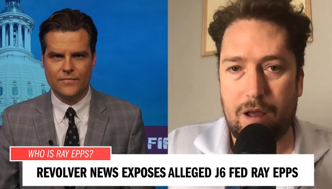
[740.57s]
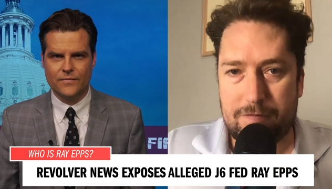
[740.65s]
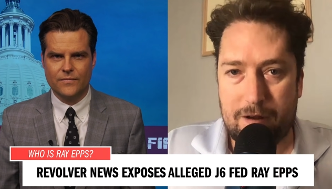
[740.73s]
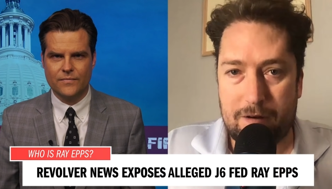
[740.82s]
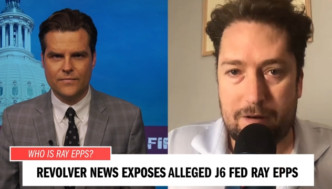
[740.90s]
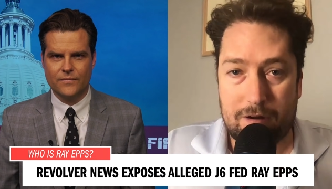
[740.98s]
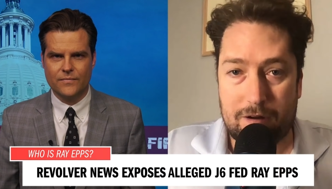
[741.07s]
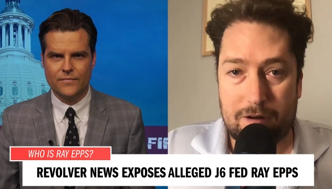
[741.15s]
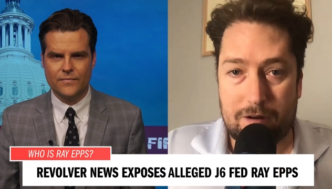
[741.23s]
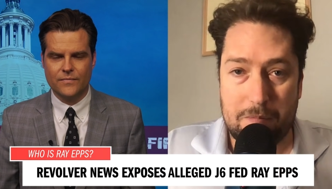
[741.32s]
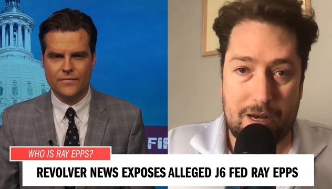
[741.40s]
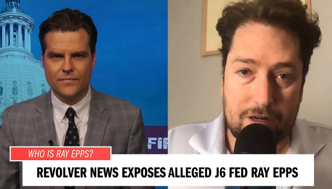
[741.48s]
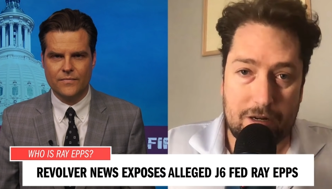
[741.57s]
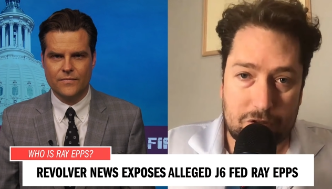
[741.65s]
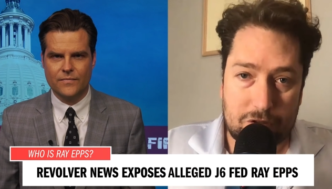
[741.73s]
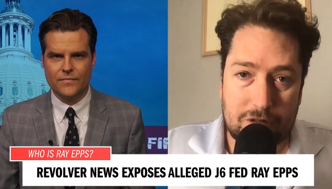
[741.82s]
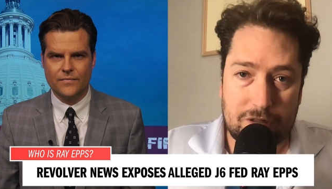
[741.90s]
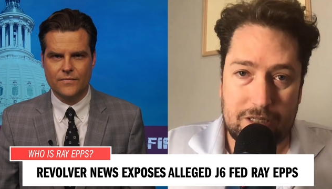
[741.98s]
Speaker 1: of the federal government,
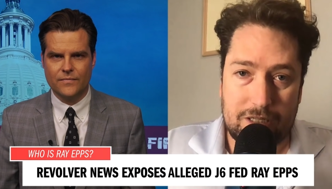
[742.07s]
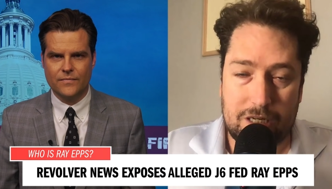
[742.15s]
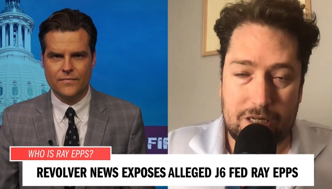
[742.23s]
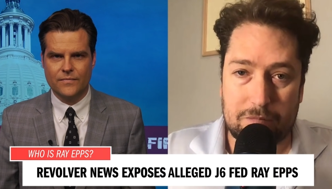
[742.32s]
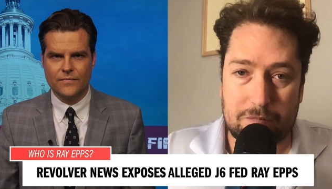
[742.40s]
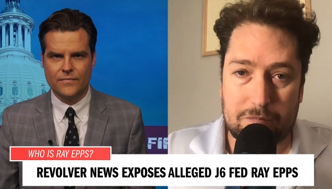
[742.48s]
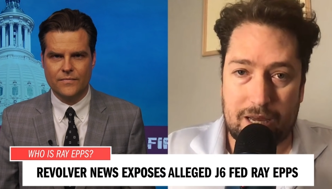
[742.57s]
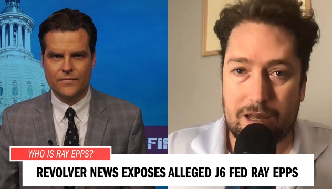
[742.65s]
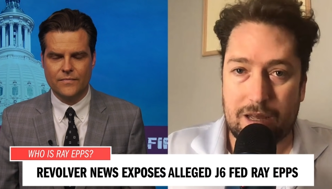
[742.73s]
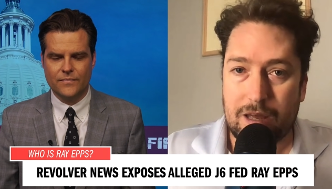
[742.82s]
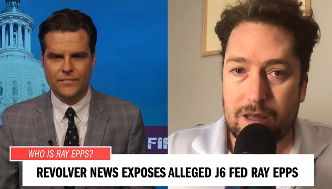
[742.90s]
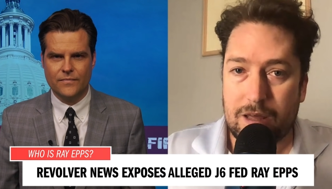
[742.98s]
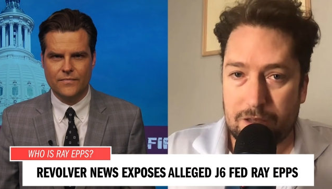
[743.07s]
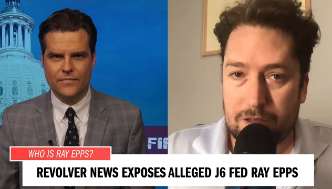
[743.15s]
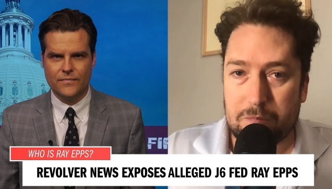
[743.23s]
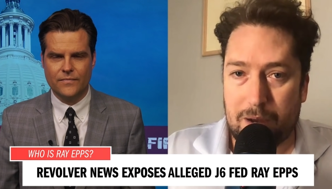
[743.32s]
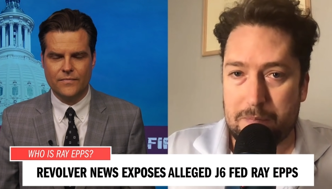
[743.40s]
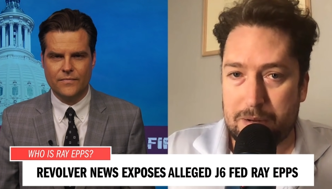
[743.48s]
and it certainly seems like
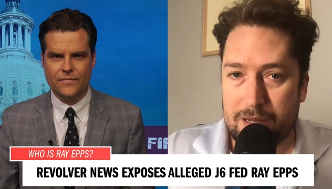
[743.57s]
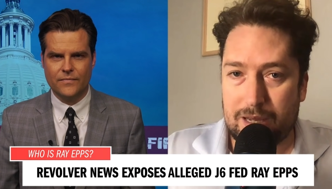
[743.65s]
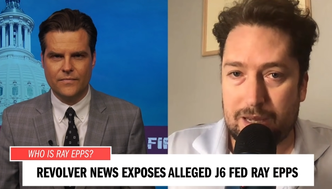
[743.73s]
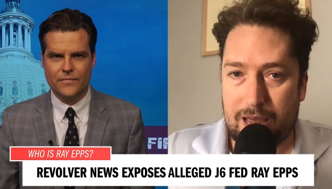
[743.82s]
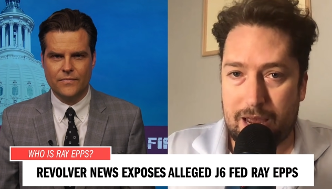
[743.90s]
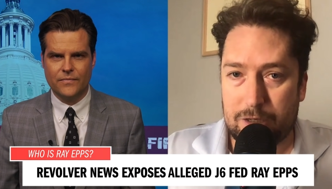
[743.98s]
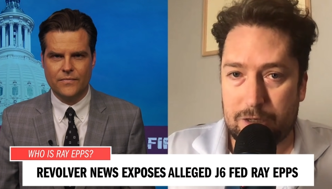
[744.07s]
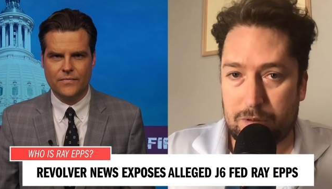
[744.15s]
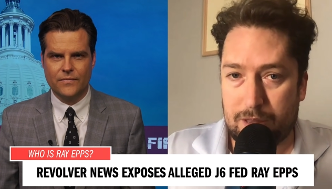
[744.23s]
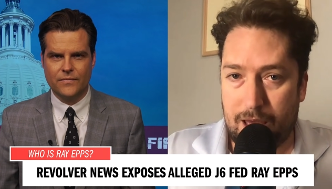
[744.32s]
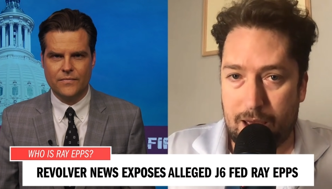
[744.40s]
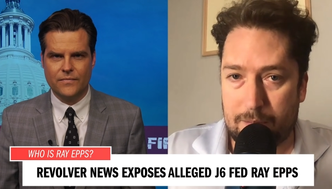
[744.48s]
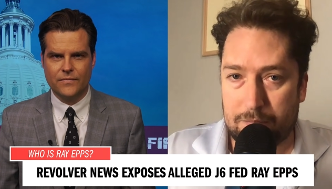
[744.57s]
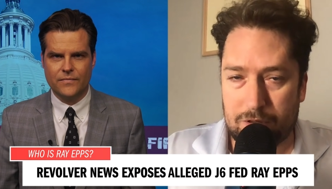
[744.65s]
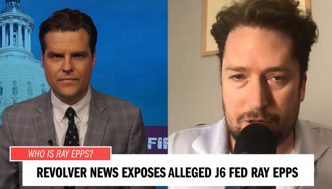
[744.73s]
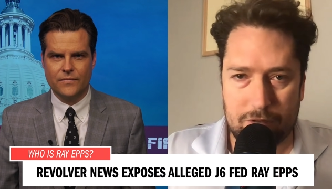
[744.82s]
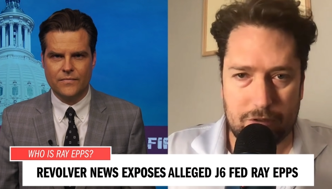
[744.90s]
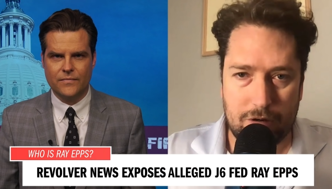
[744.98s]
this might be the case with
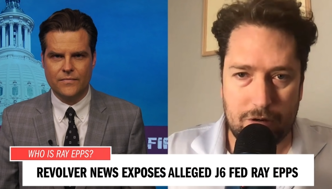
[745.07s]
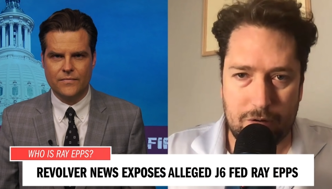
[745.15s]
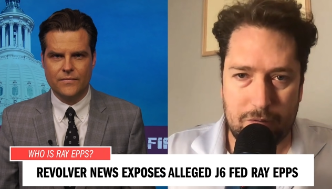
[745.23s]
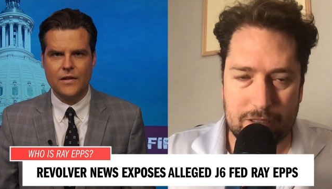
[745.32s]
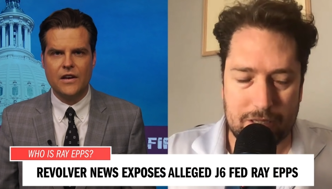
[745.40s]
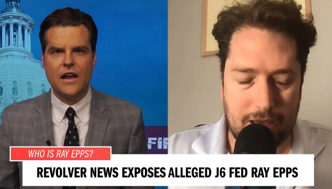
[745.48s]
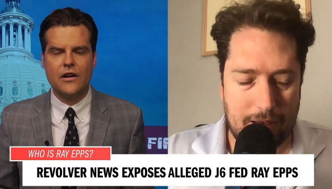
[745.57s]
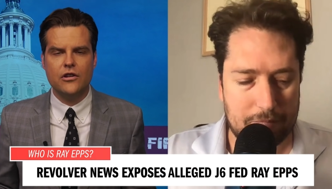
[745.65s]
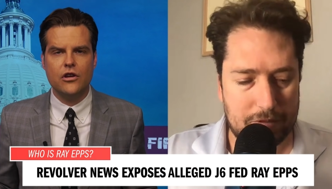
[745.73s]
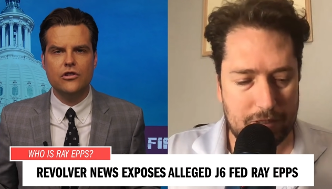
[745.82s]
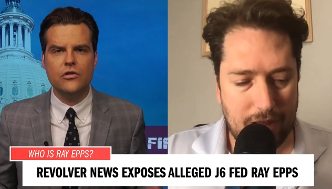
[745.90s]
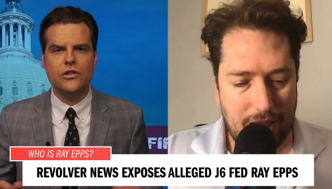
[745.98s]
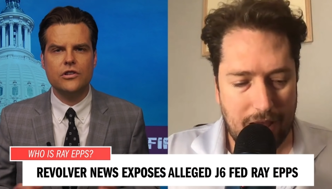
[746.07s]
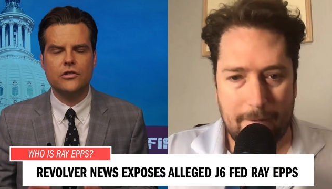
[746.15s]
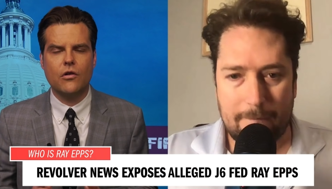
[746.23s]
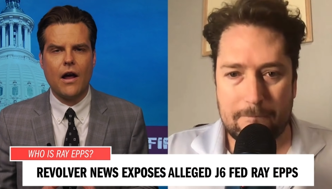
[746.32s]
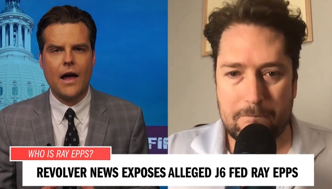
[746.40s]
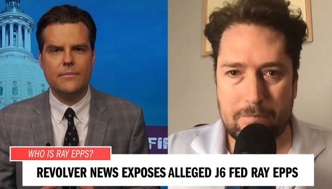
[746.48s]
Epps.
Speaker 2: So who is Epps? You
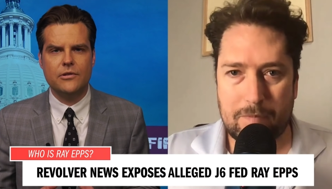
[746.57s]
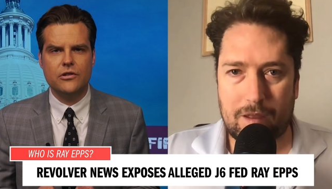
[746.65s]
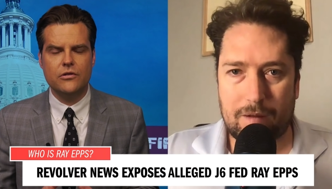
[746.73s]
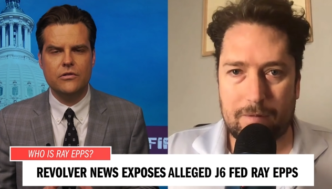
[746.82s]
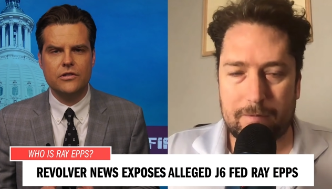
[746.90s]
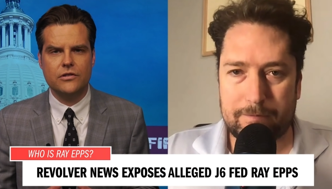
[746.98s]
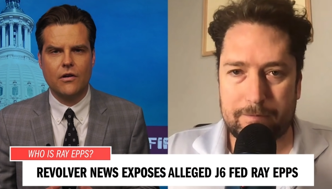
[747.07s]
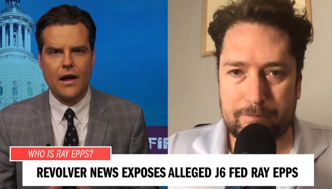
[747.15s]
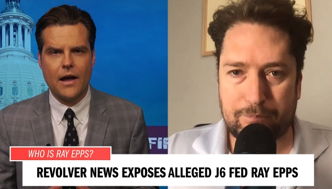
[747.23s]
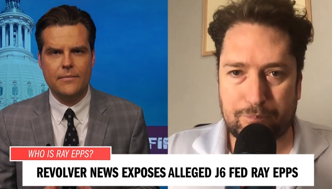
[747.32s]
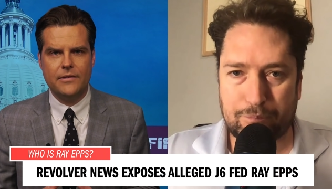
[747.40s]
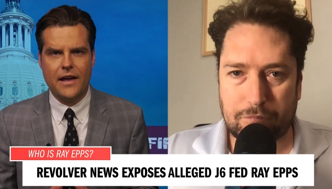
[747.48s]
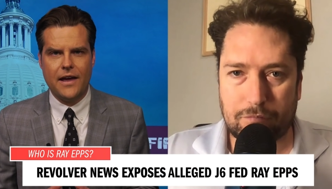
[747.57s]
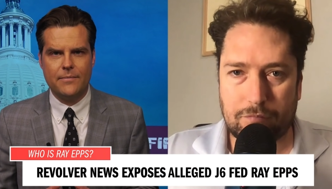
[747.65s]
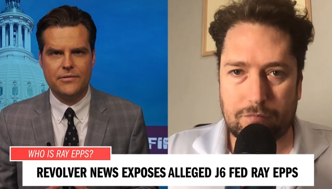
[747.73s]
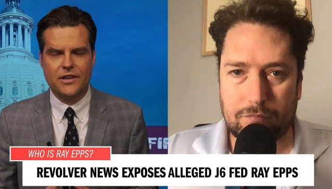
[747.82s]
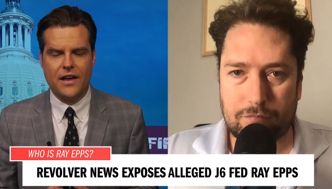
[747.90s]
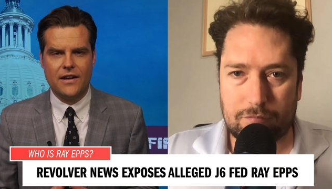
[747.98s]
described
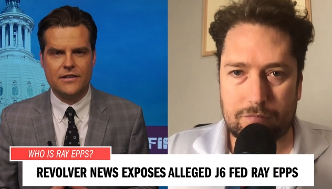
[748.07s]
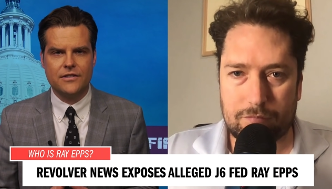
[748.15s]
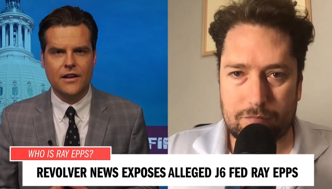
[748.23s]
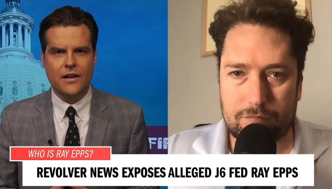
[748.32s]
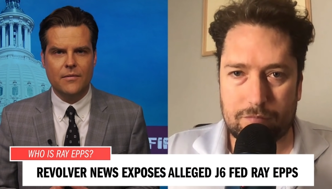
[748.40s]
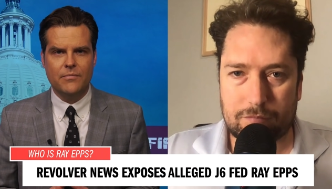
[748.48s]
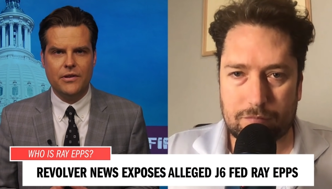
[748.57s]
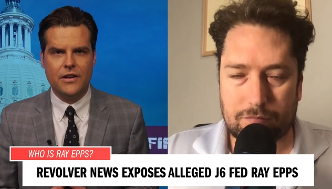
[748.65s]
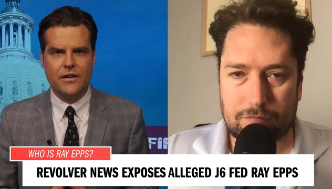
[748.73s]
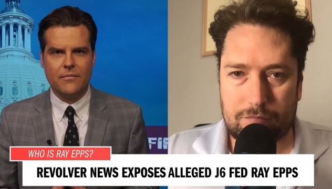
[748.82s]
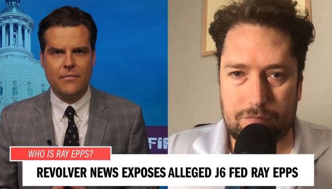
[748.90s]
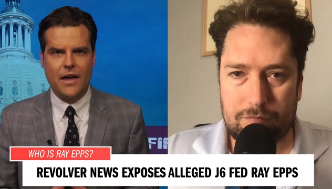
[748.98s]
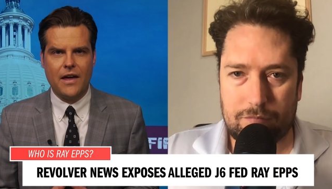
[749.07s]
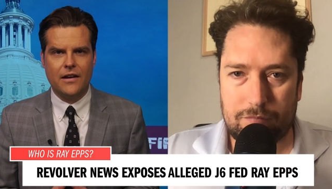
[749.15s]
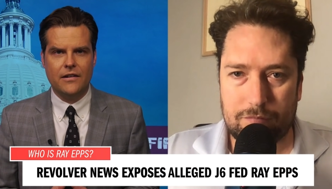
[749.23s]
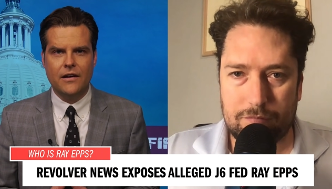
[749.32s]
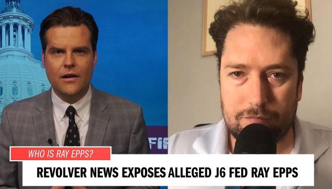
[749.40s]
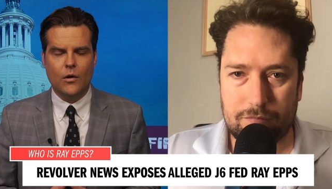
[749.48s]
Epps as being a man